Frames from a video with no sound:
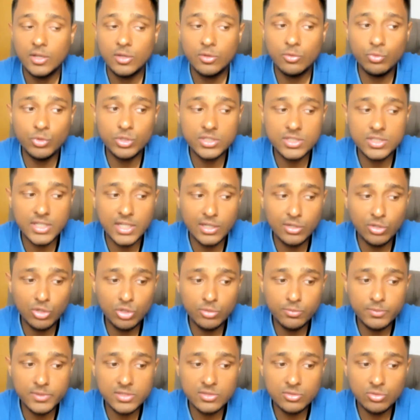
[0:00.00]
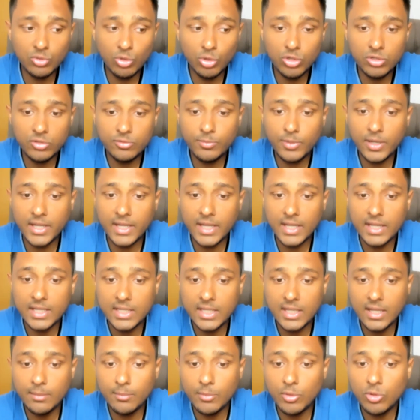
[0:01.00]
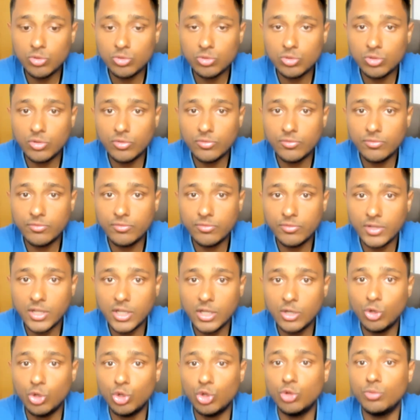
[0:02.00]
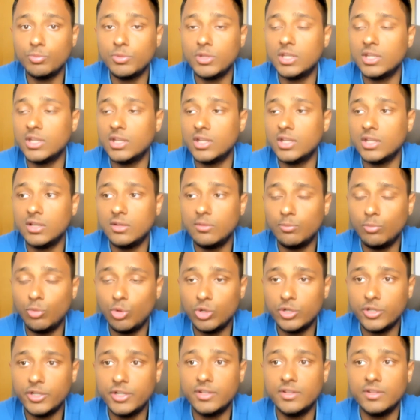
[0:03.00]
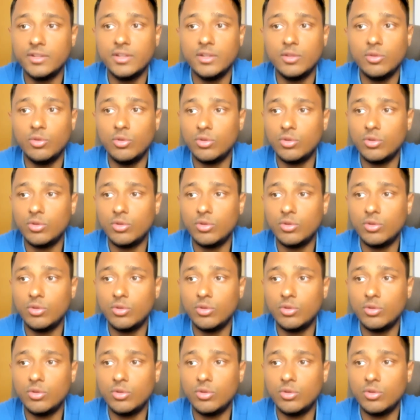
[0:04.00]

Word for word: which cannot be solved by any amount of economical, monetary,